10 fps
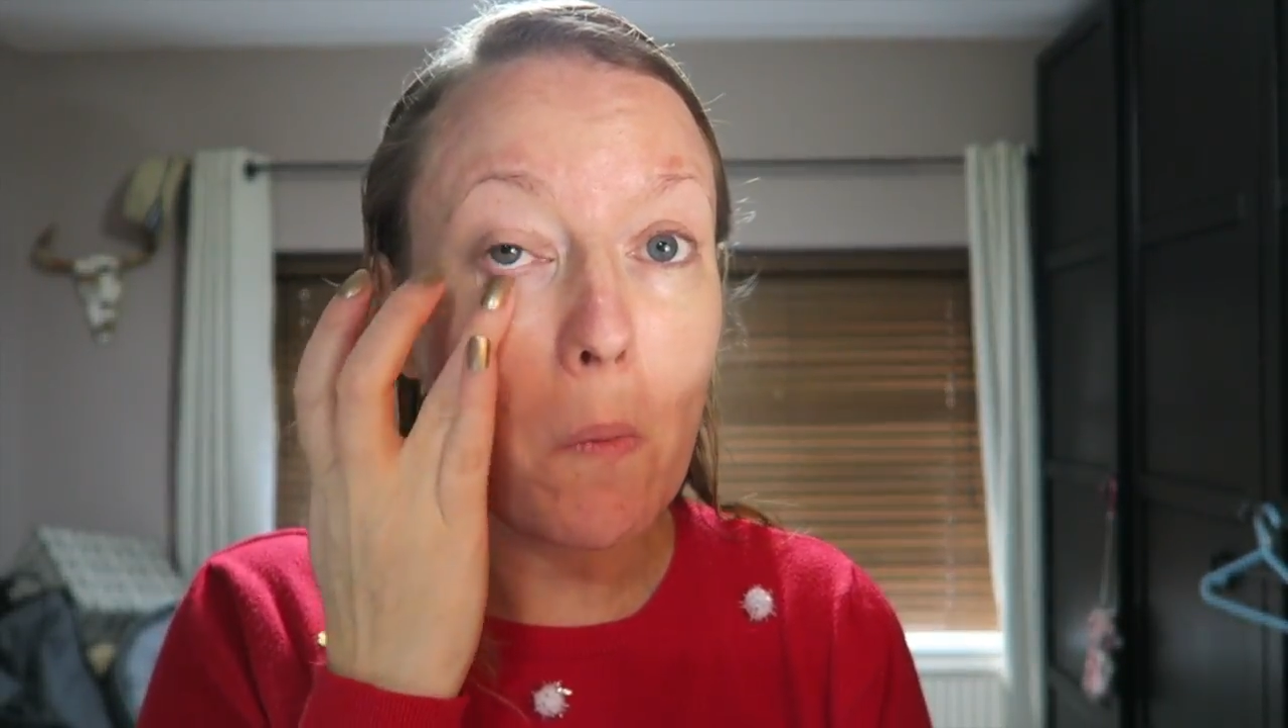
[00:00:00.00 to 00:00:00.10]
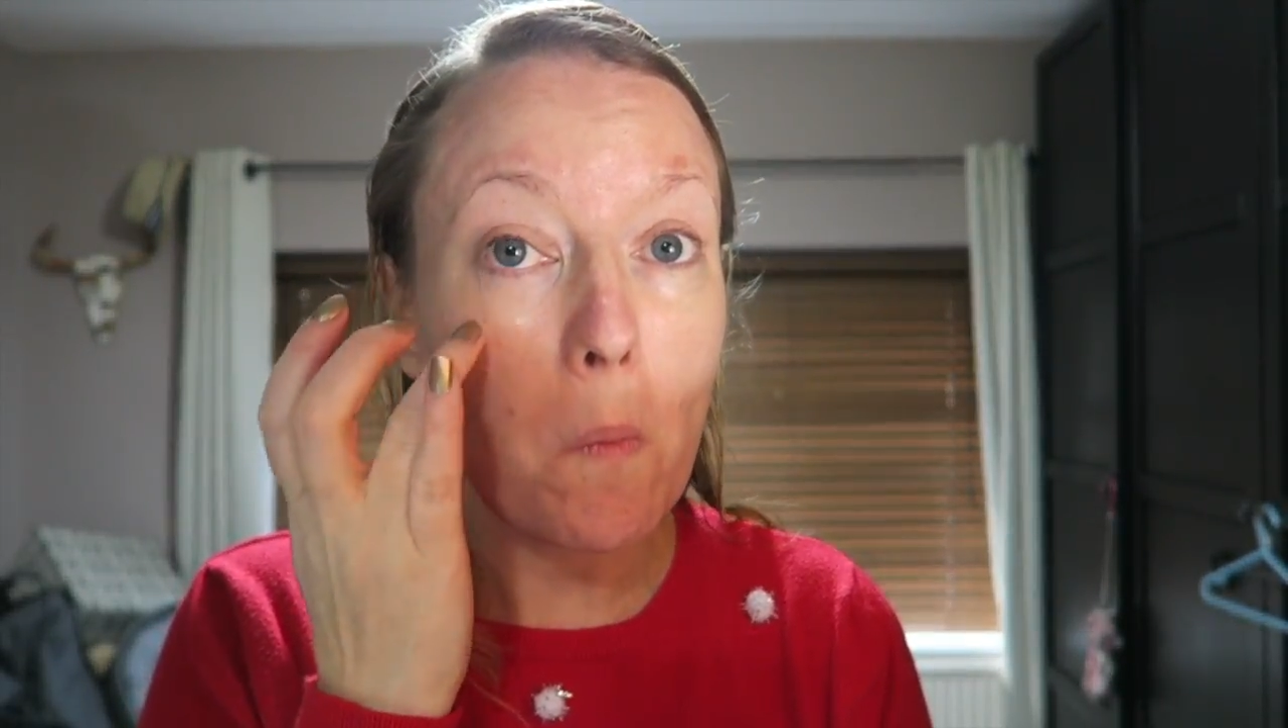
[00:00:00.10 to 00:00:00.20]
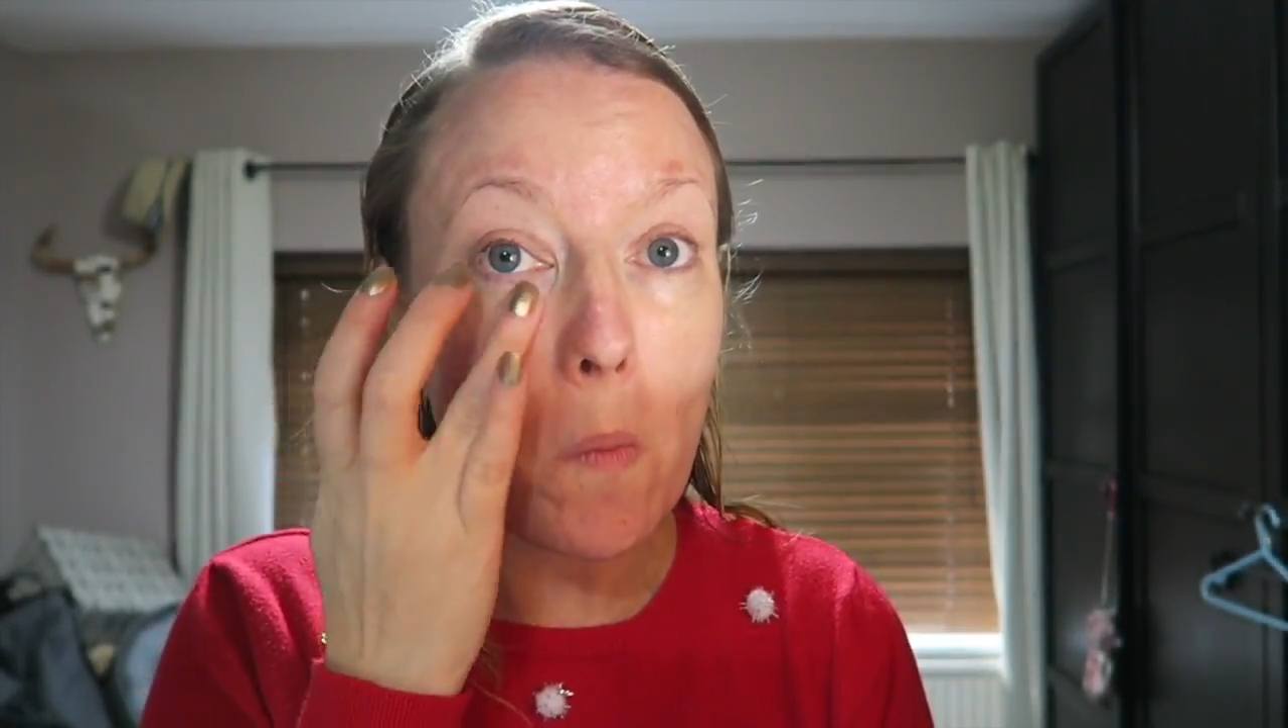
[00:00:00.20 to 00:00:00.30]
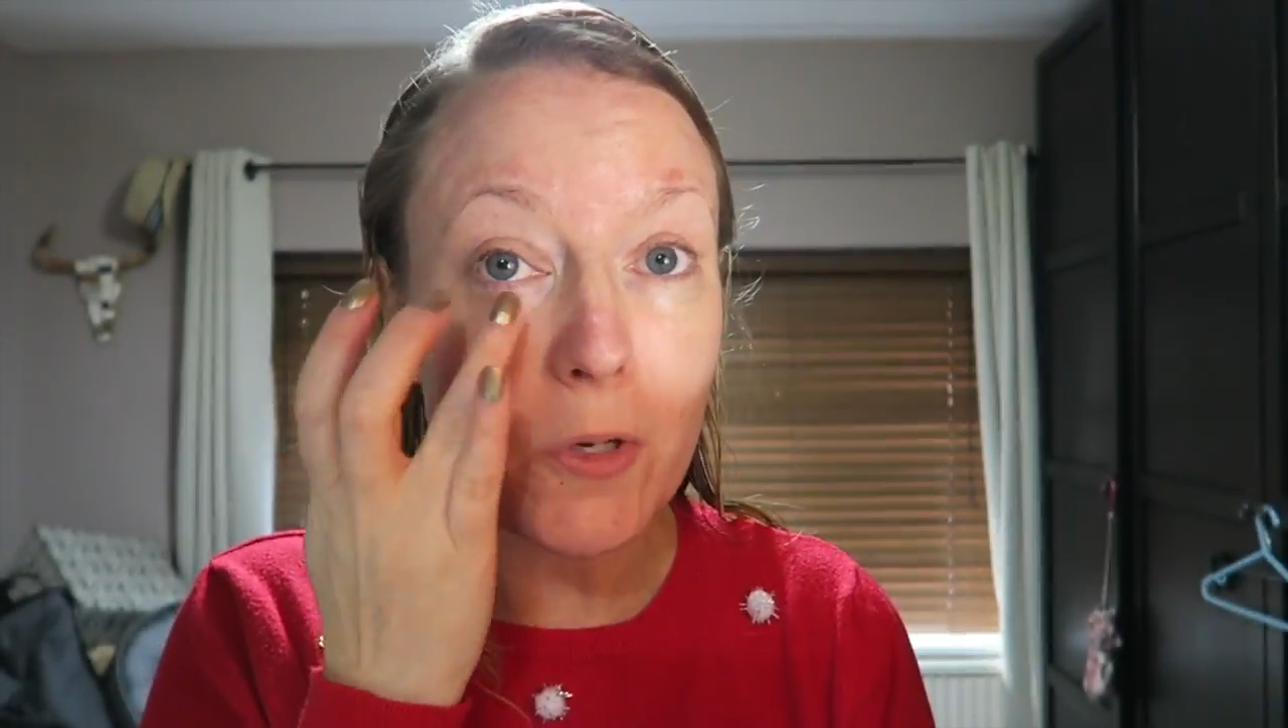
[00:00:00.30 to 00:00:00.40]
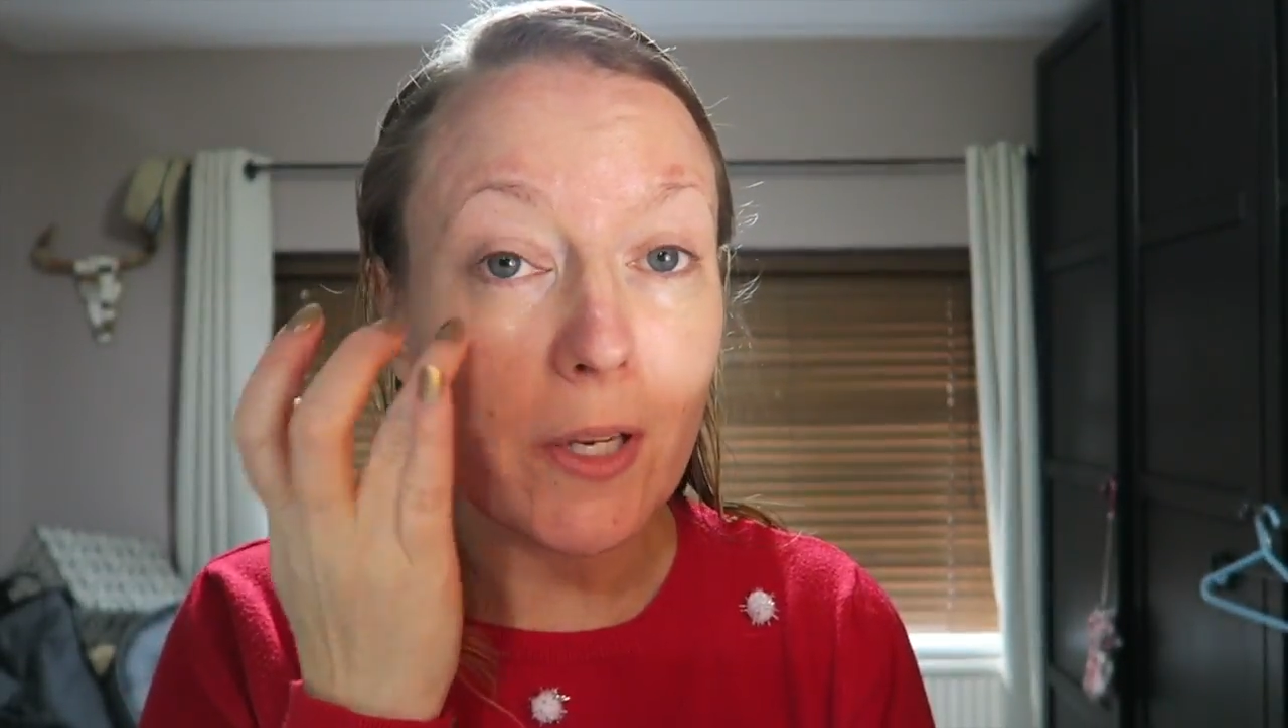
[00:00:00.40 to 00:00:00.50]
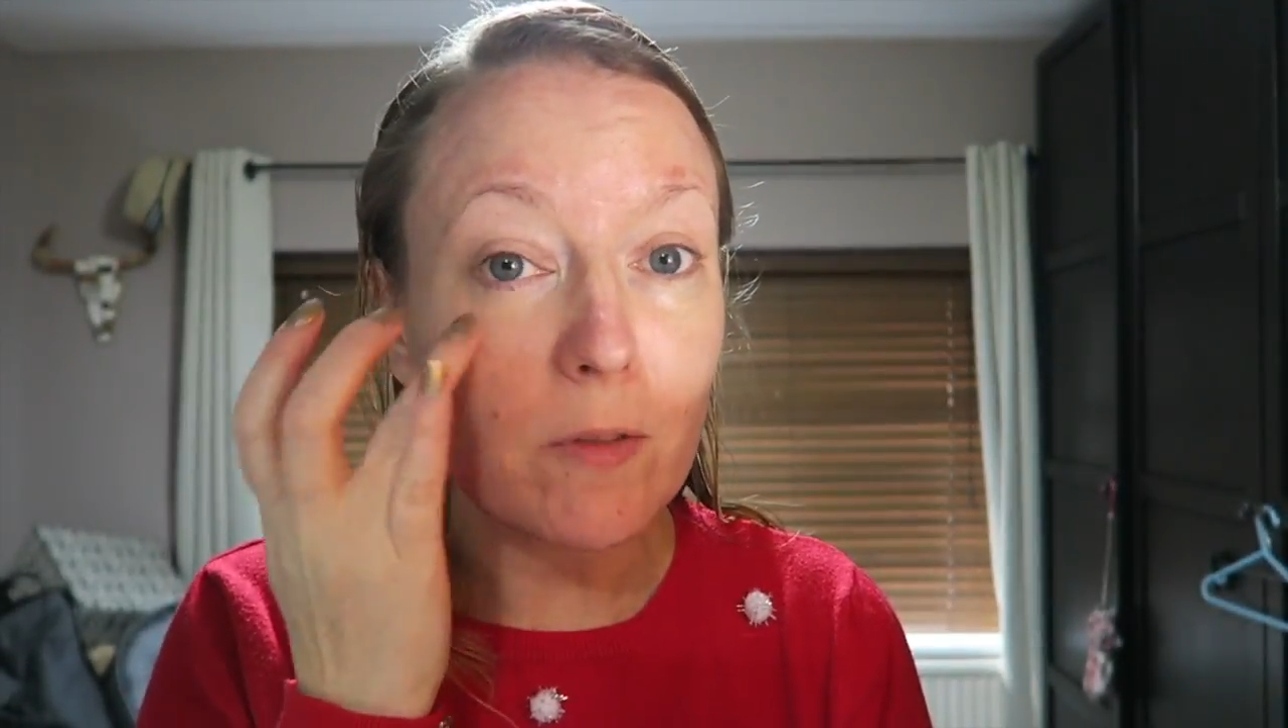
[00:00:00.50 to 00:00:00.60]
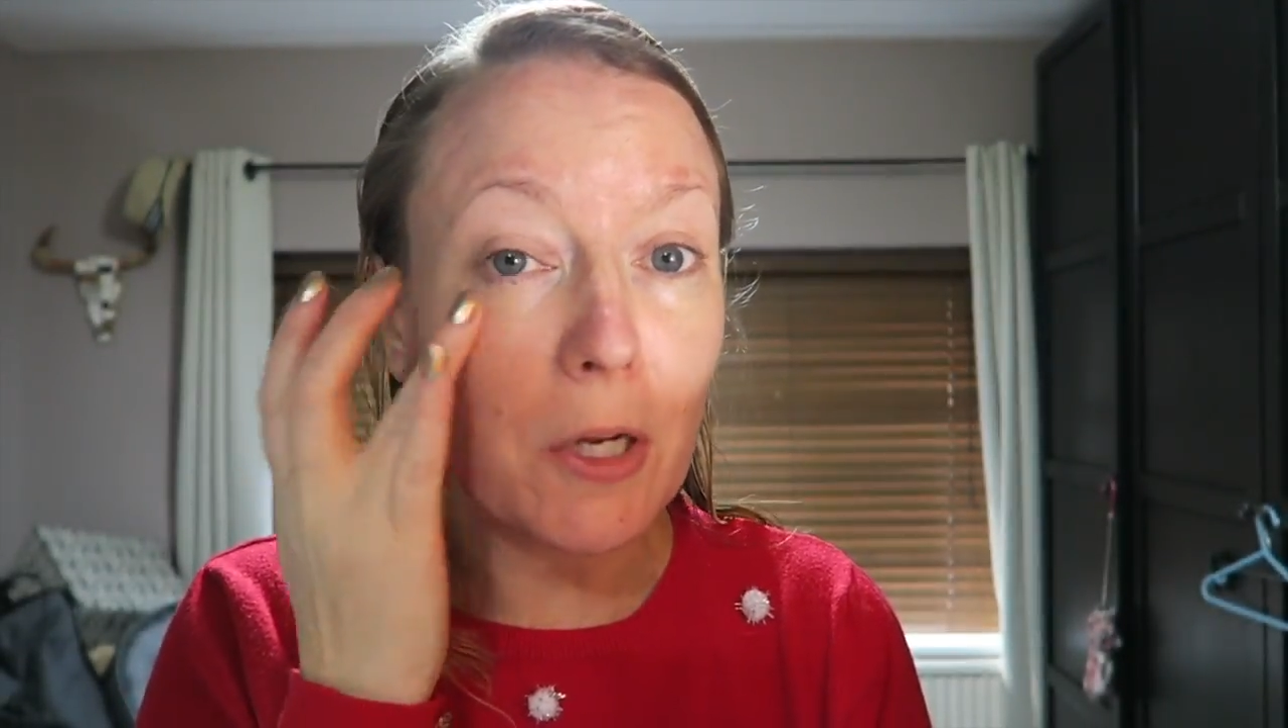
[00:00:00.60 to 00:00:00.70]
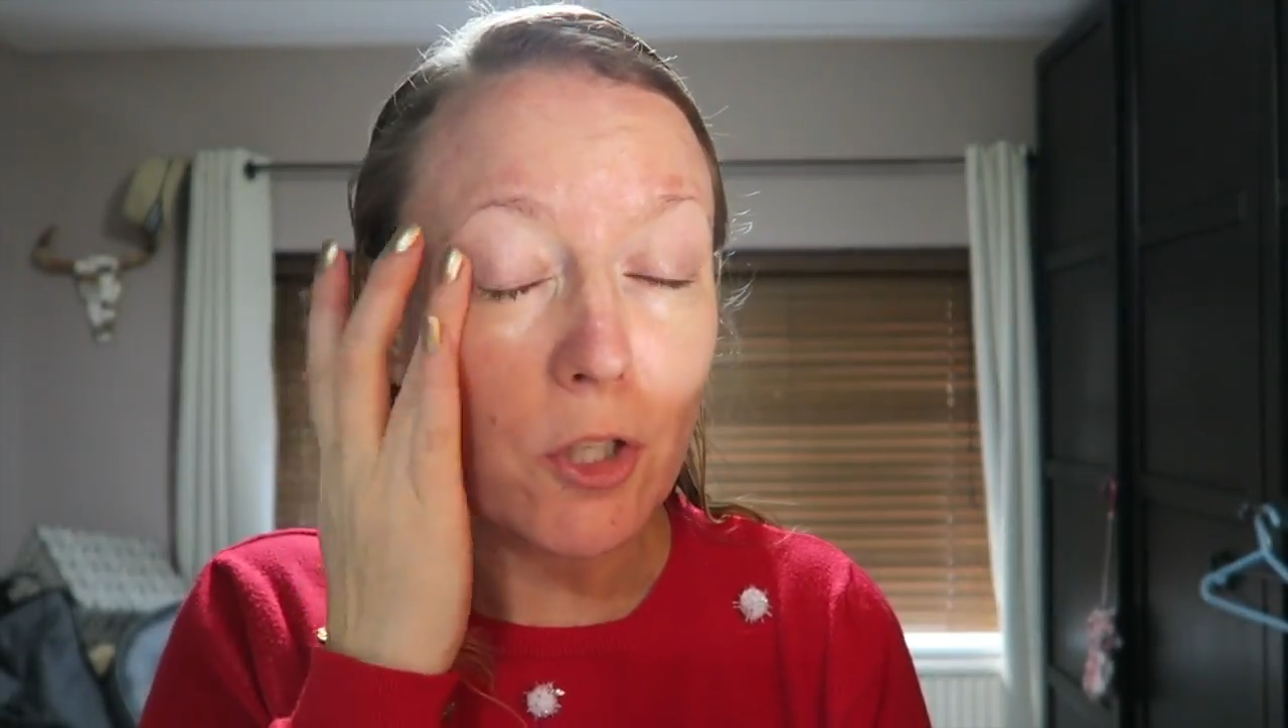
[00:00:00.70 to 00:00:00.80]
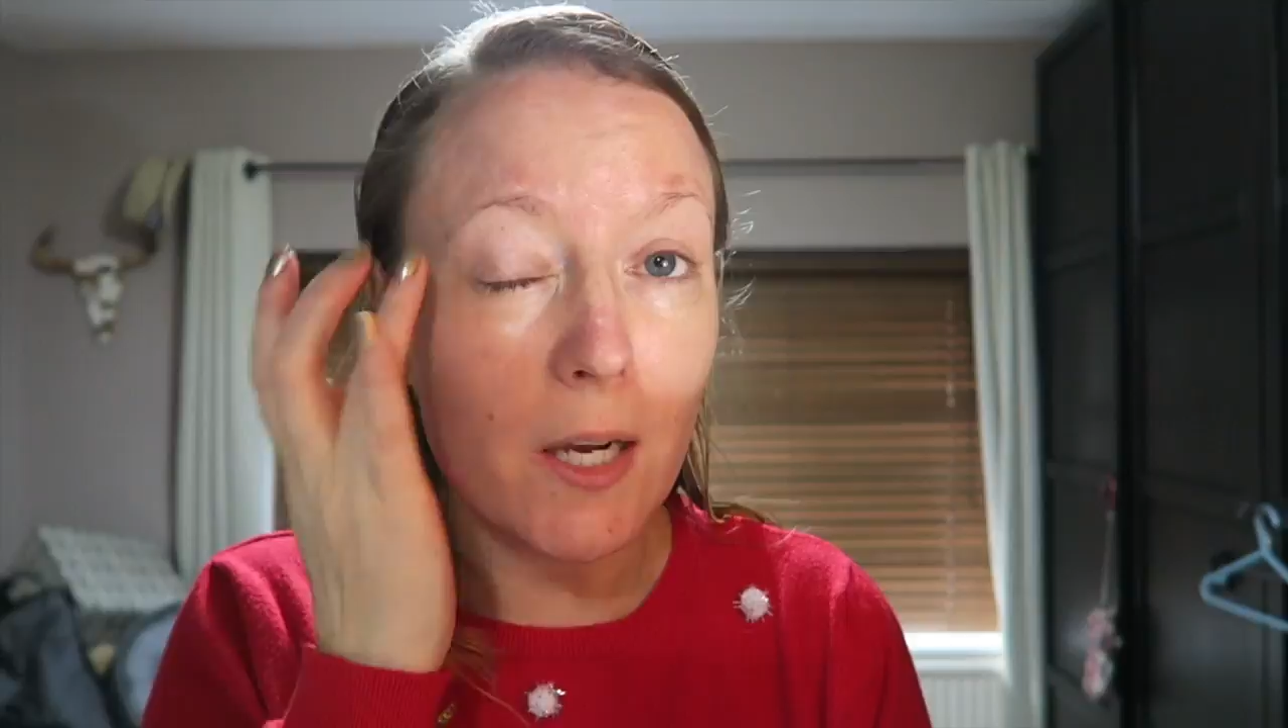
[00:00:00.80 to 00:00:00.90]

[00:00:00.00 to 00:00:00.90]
I think I've spoken to